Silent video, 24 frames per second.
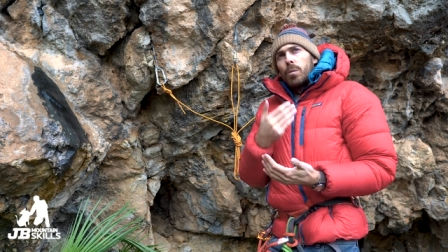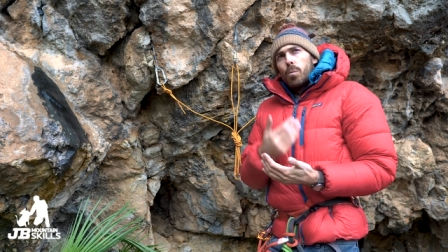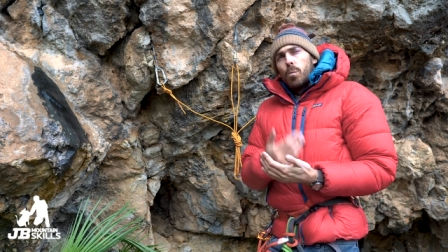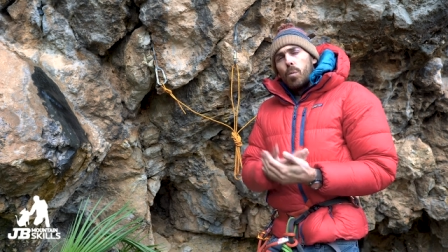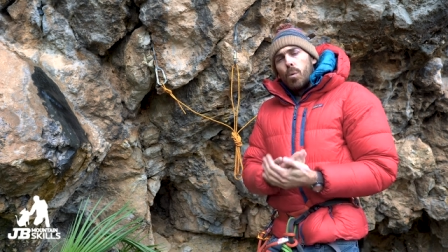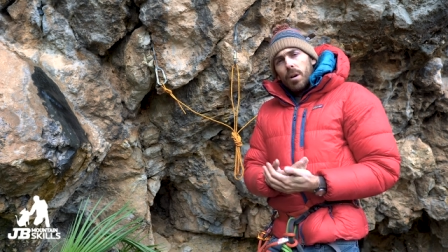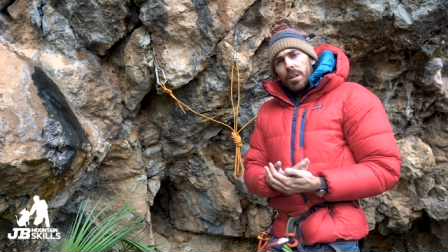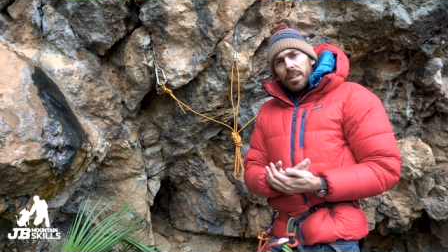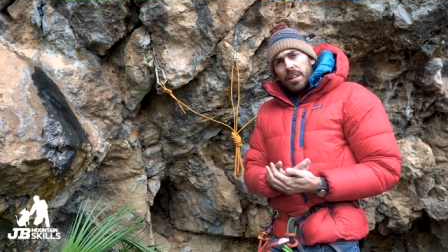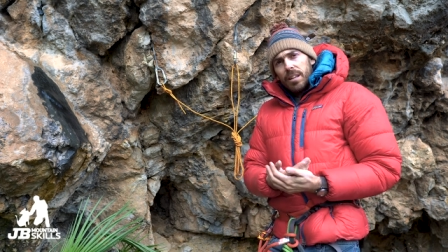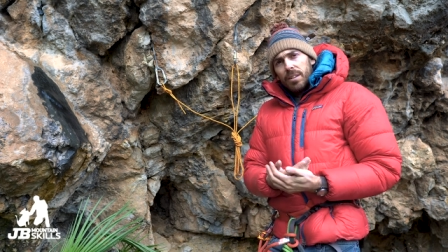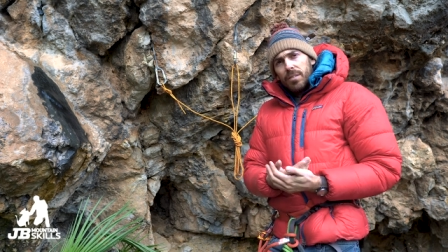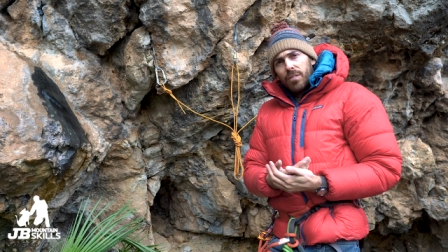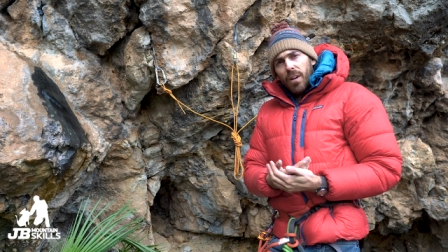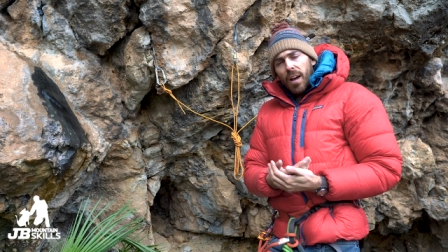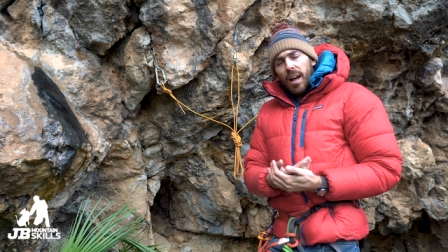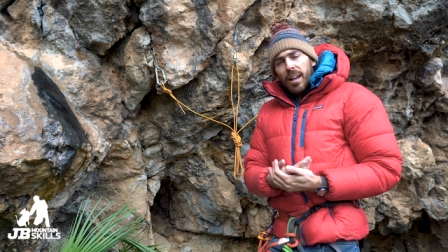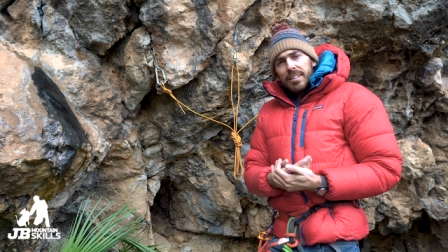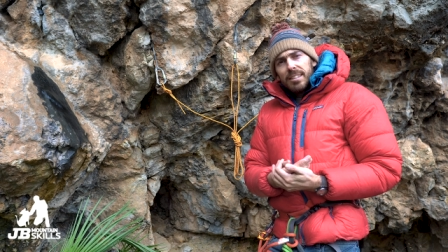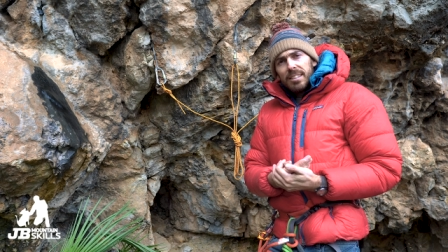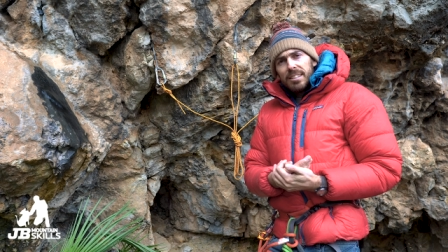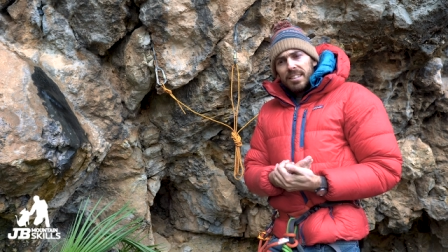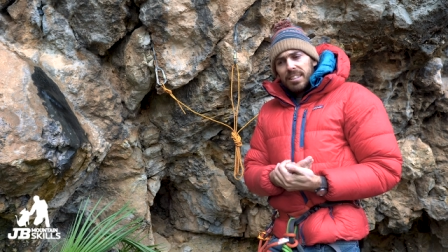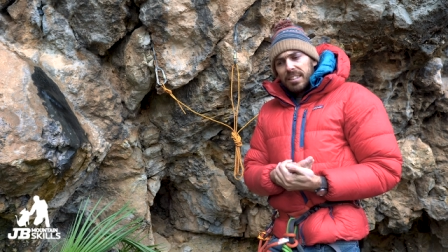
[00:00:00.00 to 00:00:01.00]
What are the
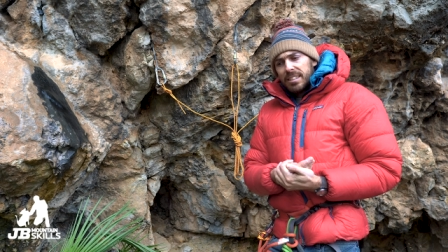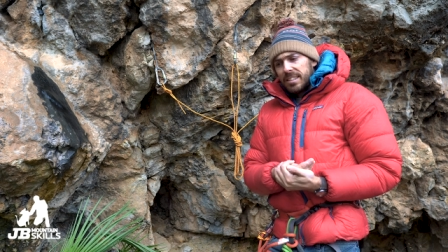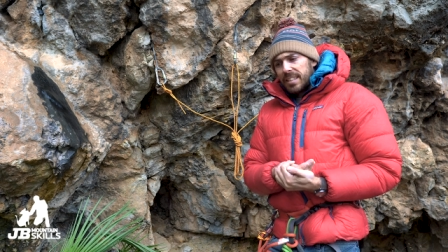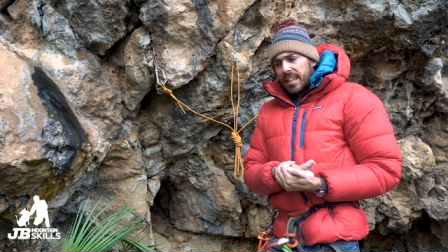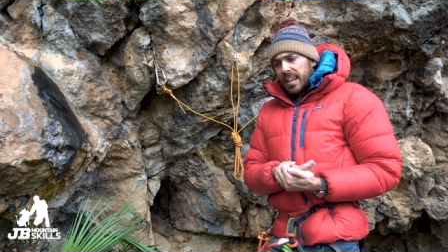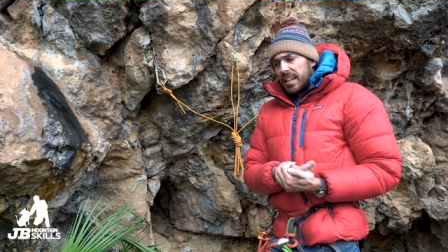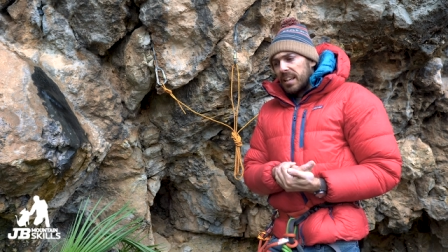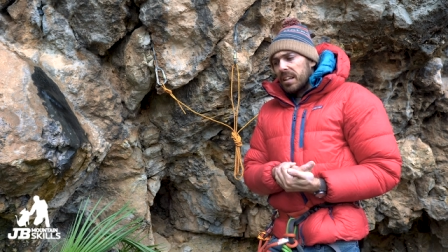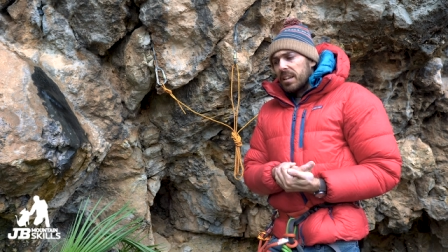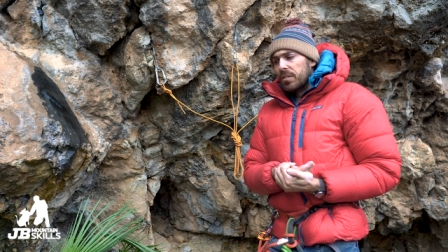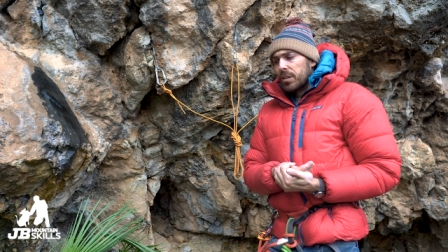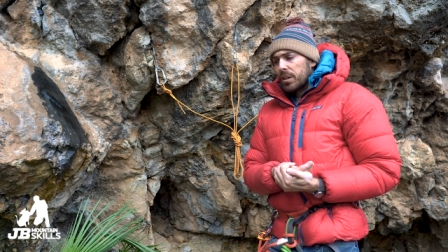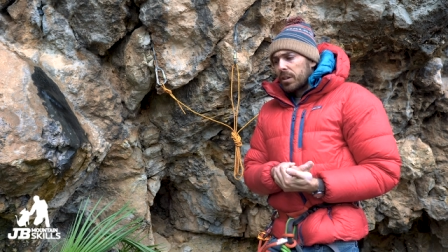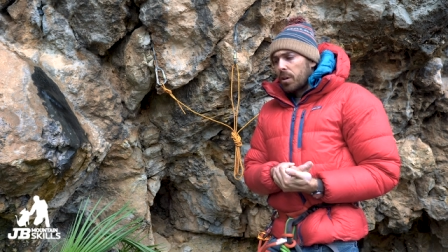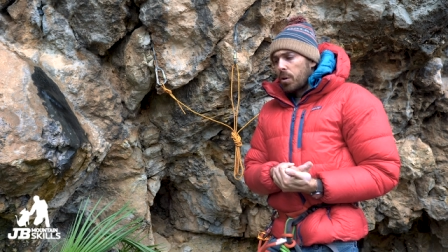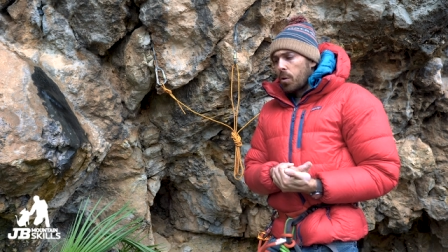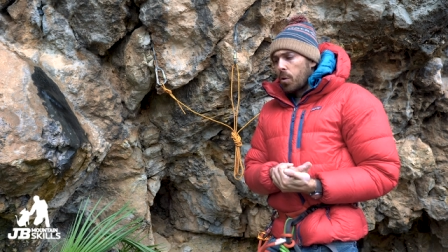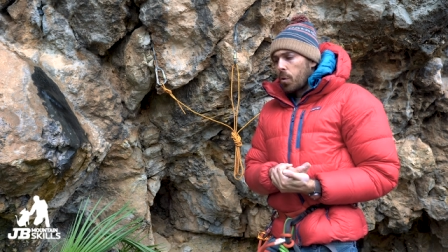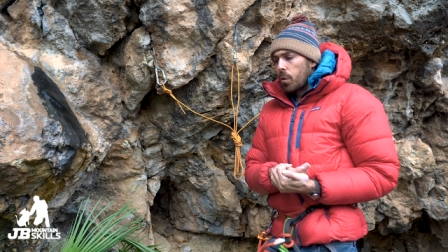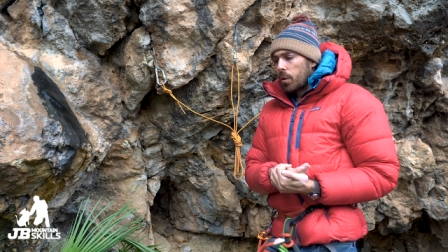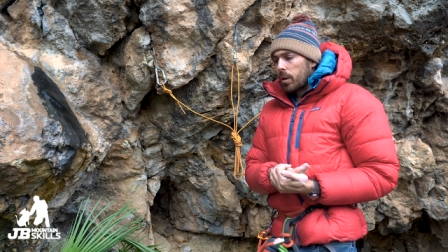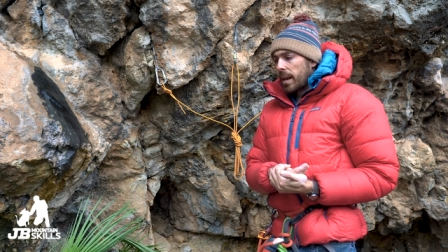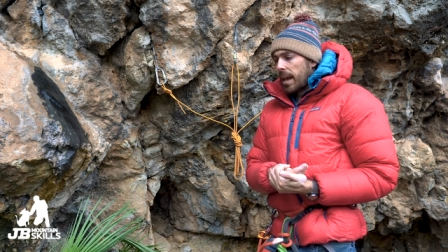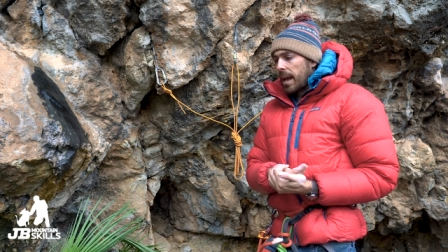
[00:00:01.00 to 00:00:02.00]
advantages then of a
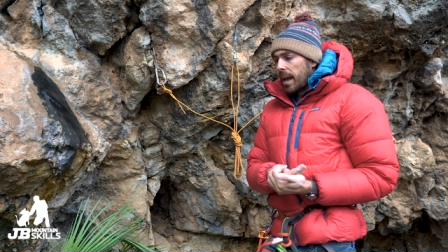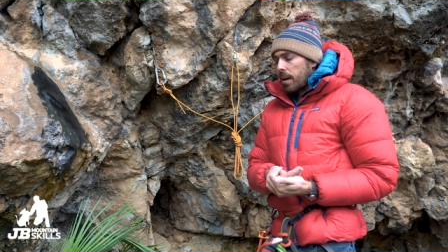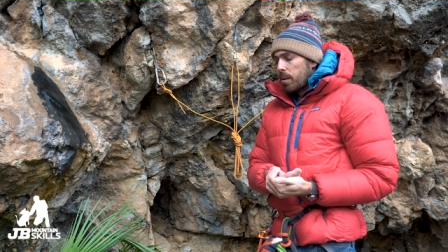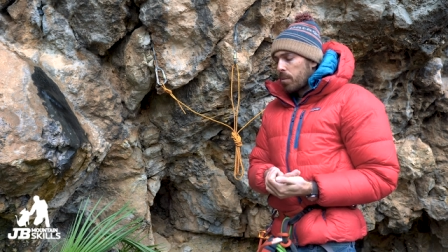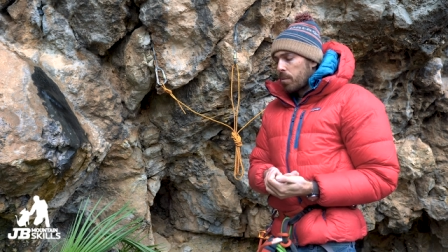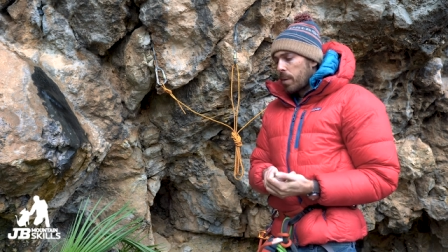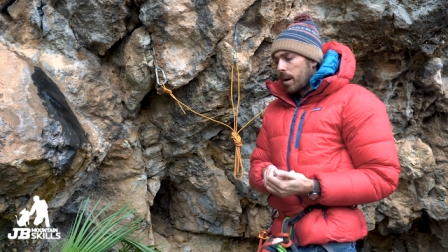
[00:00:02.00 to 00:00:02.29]
Cordelette?